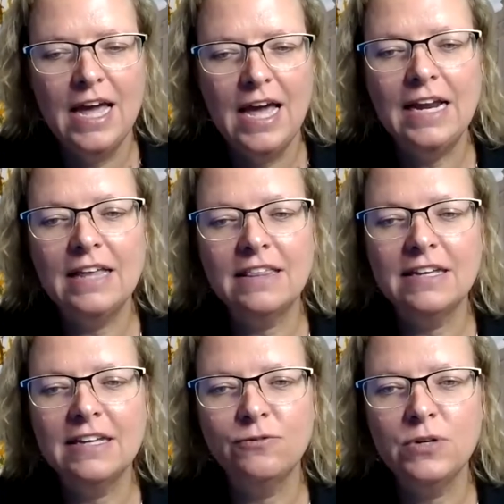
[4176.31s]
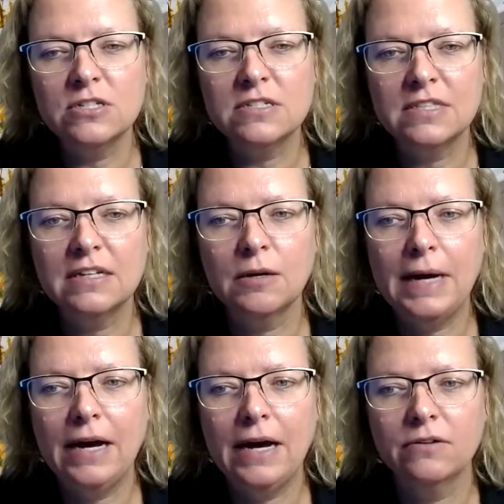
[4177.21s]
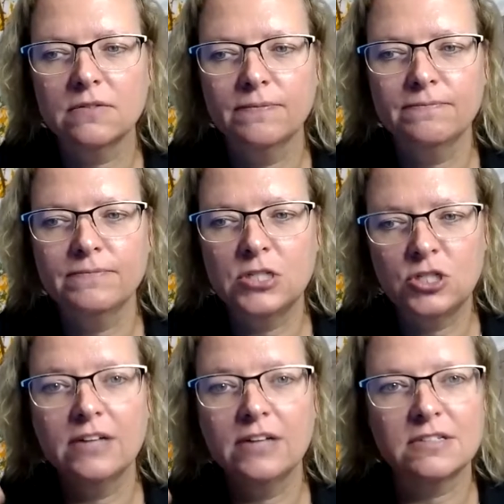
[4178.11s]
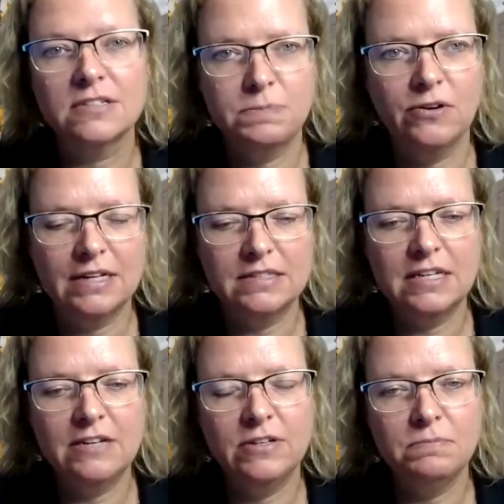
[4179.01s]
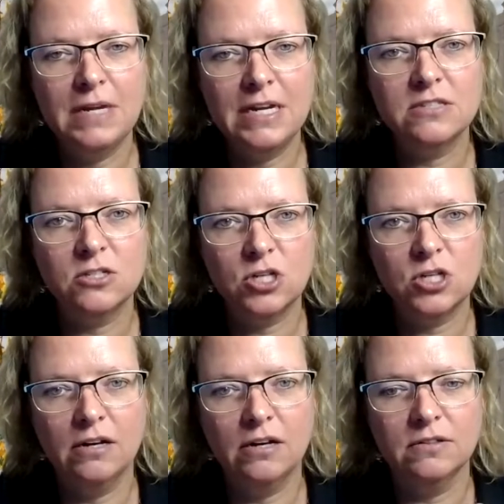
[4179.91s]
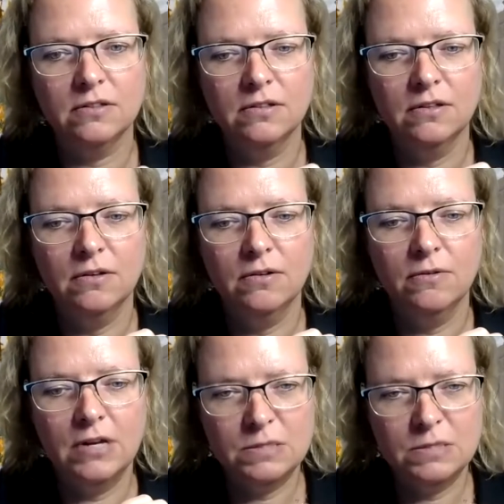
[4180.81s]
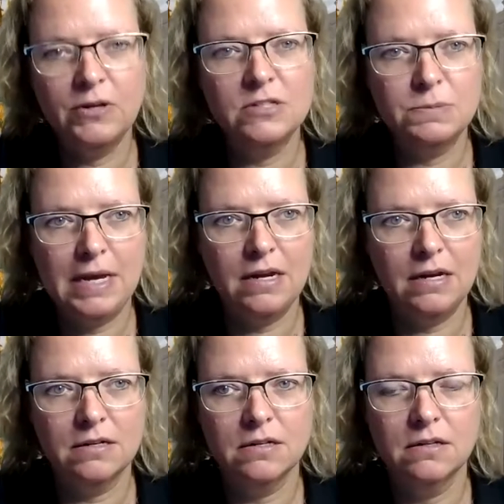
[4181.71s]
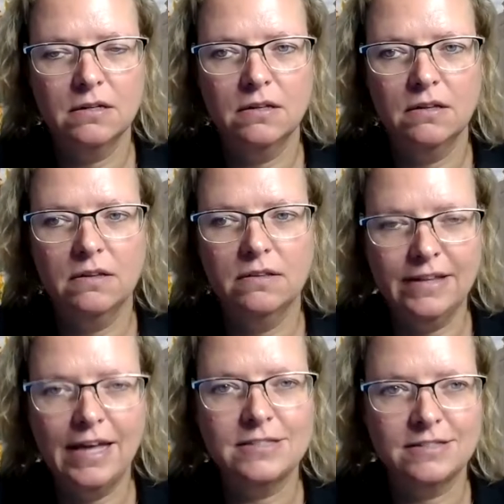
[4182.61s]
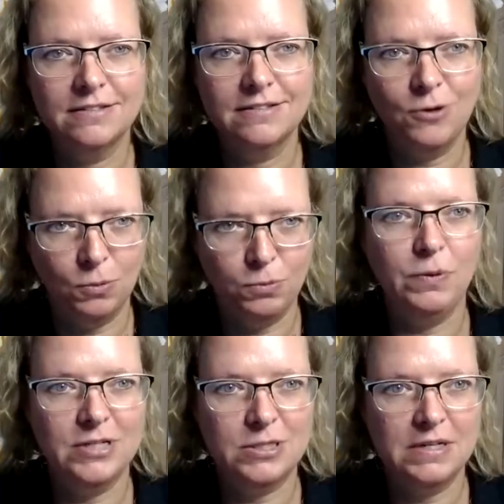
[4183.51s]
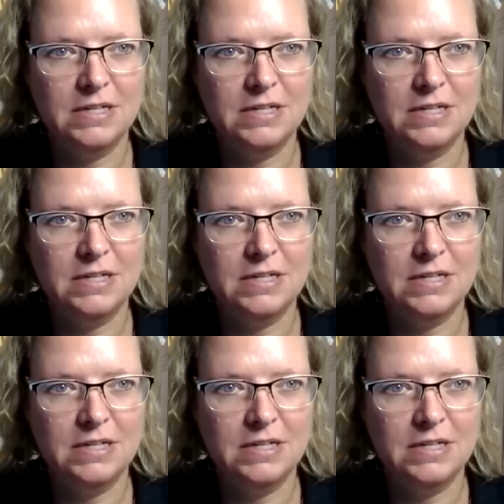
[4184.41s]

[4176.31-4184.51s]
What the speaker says: And I think if we just think about the child's experience, if it makes the child experience pain, then that's corporal punishment.